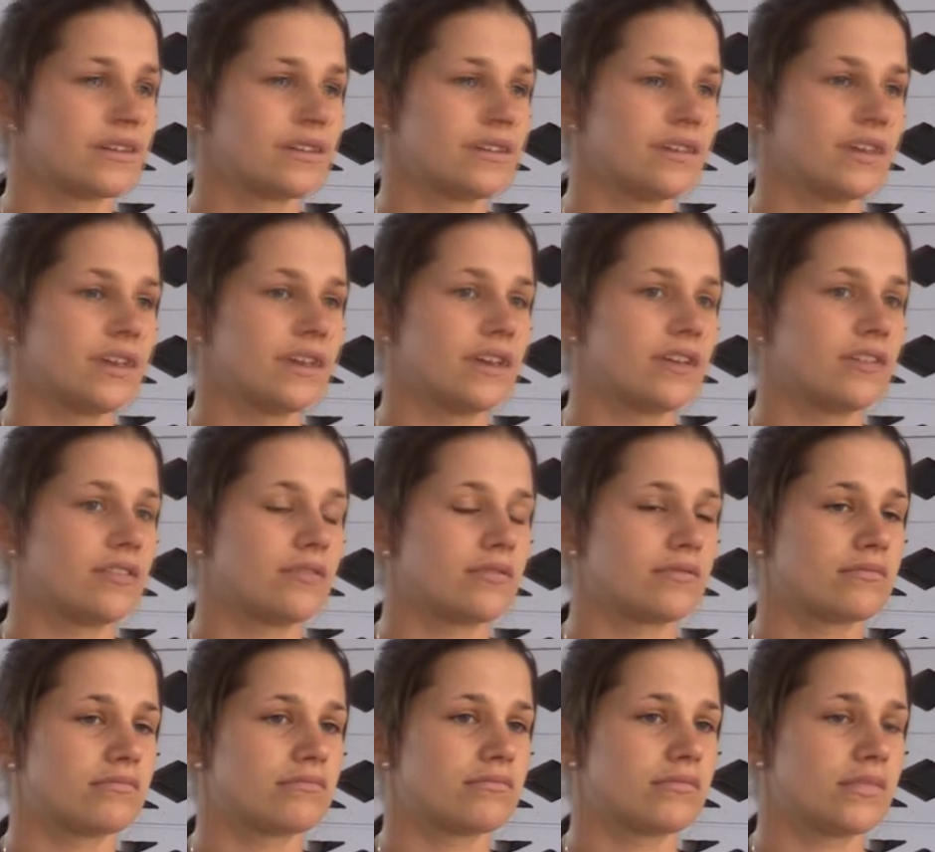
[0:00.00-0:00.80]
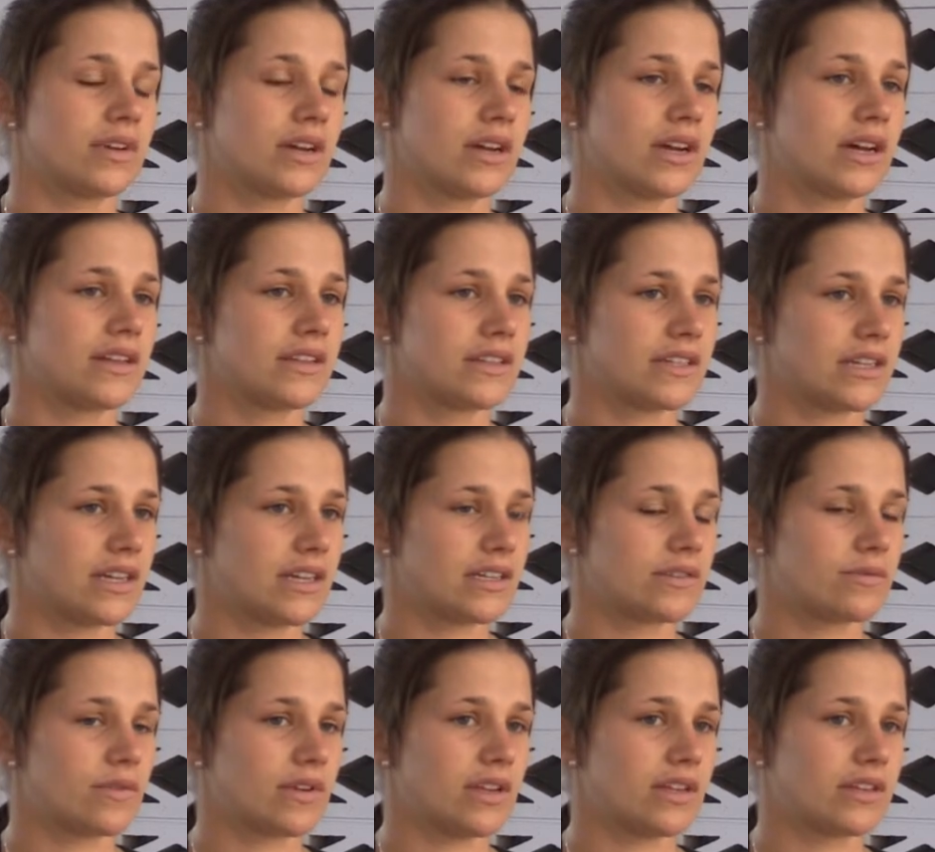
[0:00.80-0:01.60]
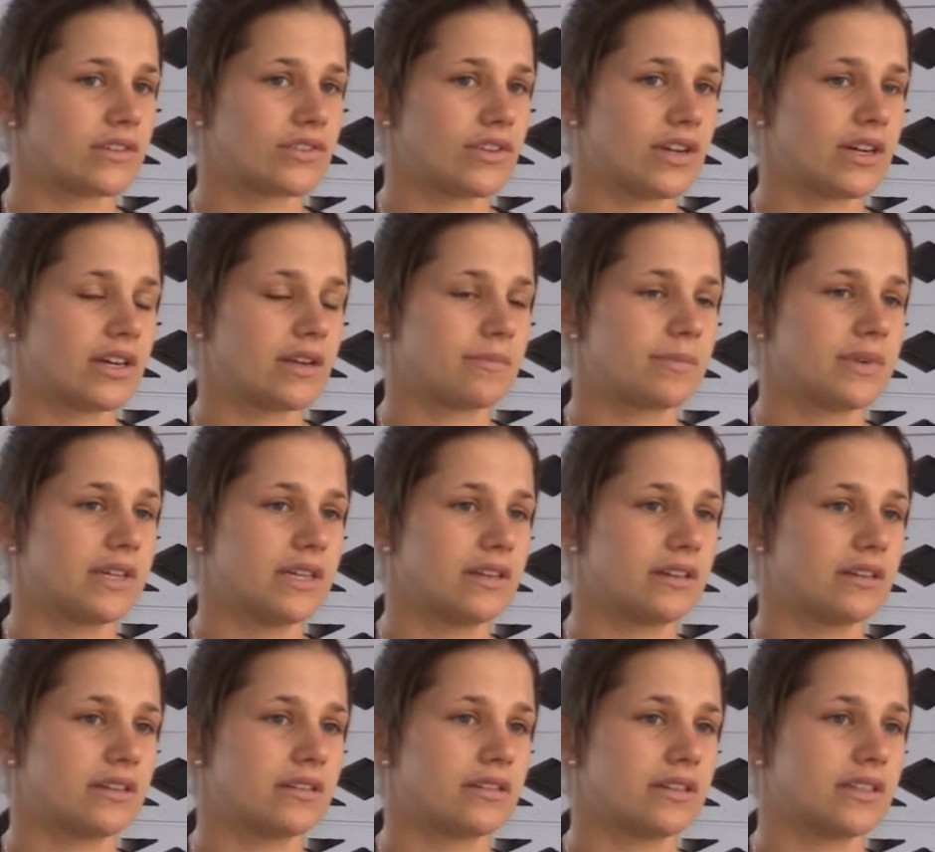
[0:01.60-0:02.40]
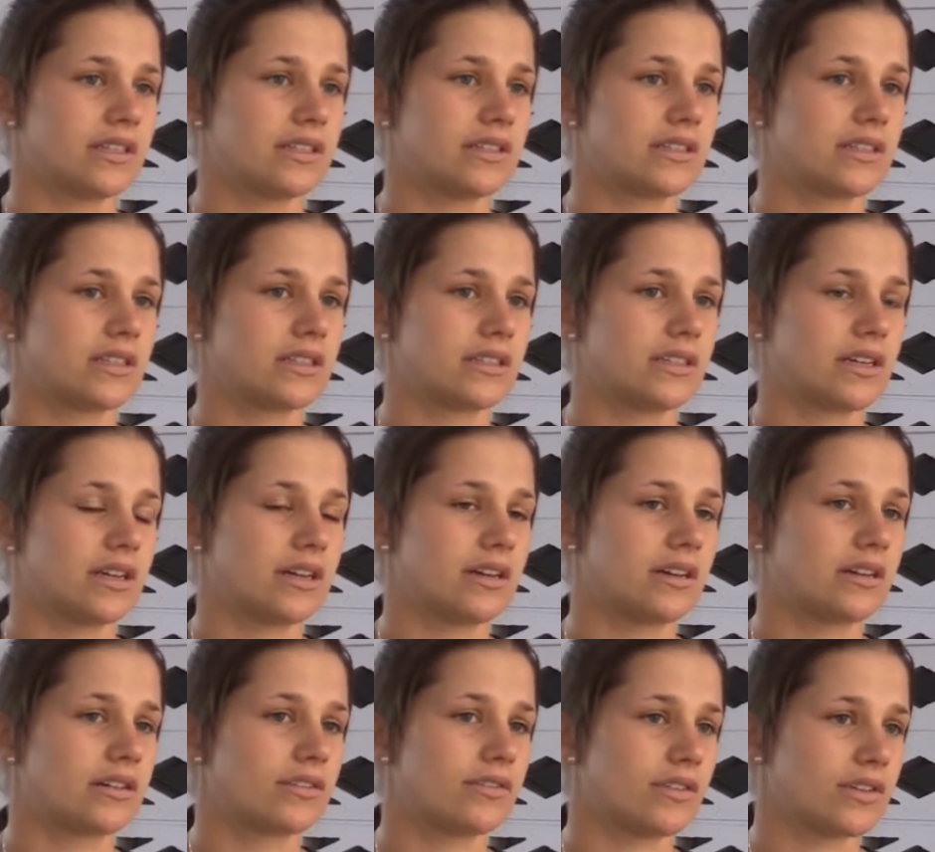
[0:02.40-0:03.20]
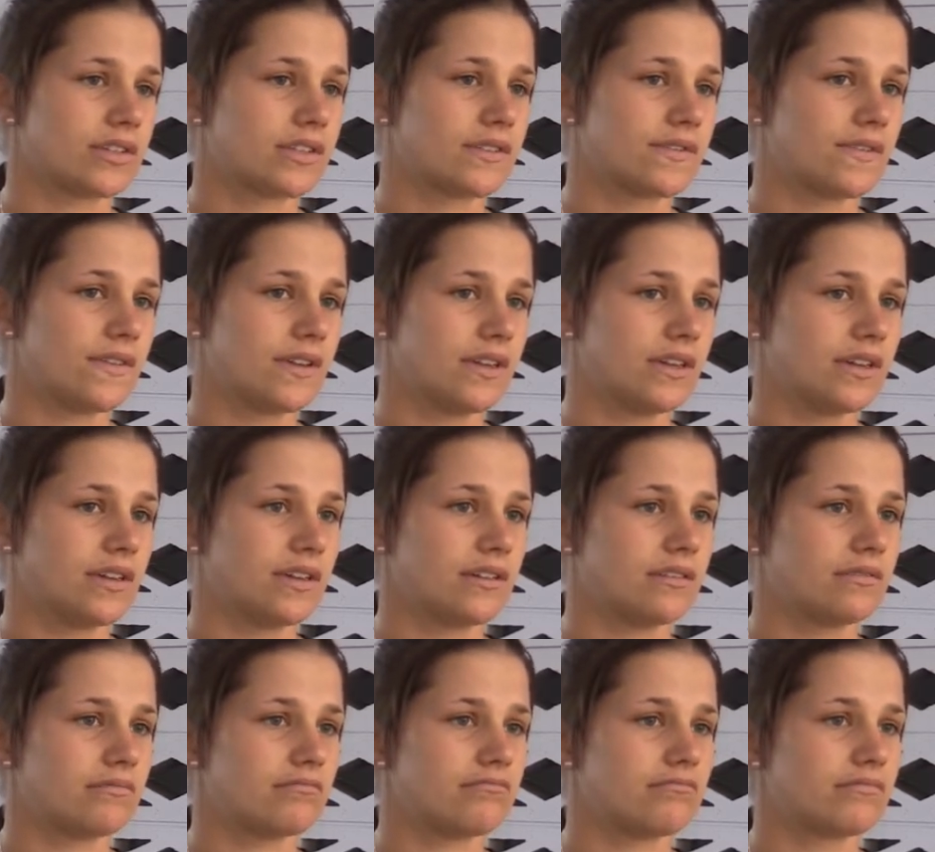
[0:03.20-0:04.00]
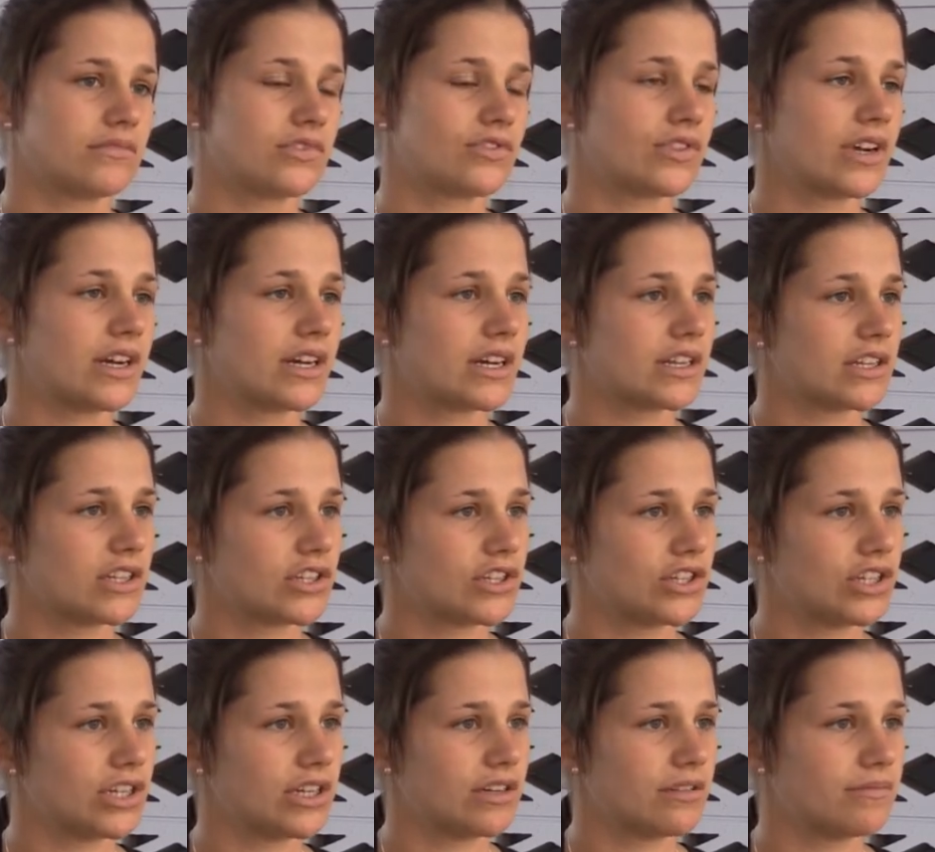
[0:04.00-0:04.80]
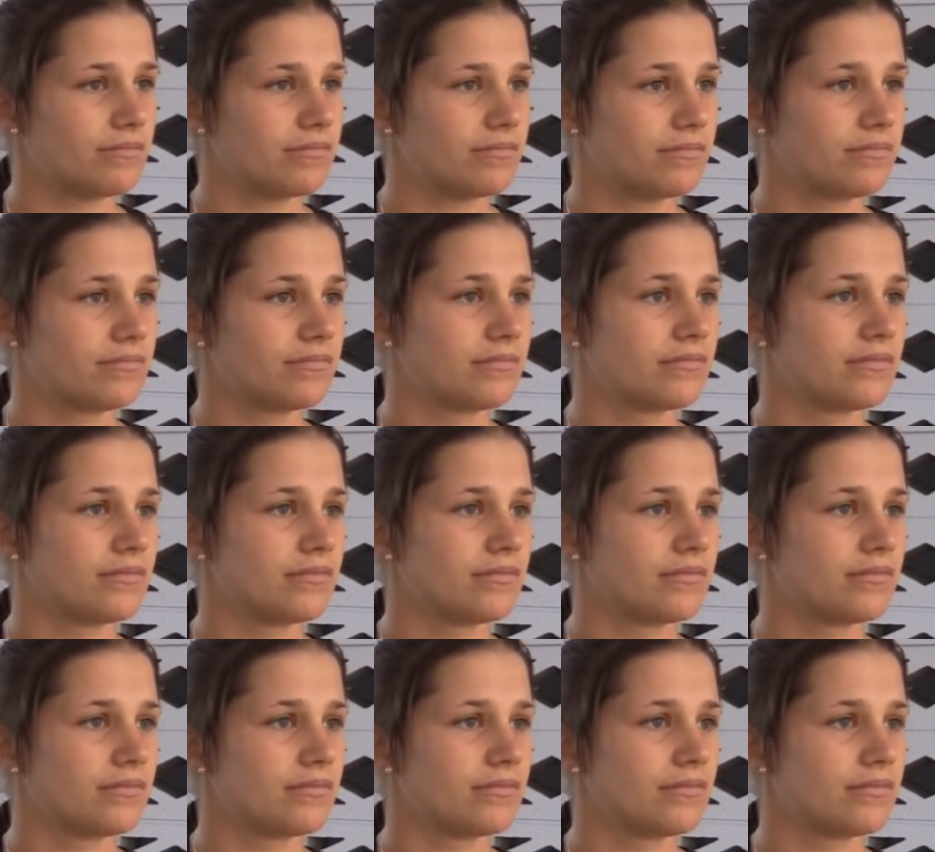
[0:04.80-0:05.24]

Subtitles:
Yeah, and on other days while I train up here, it's CrossFit, train at the gym,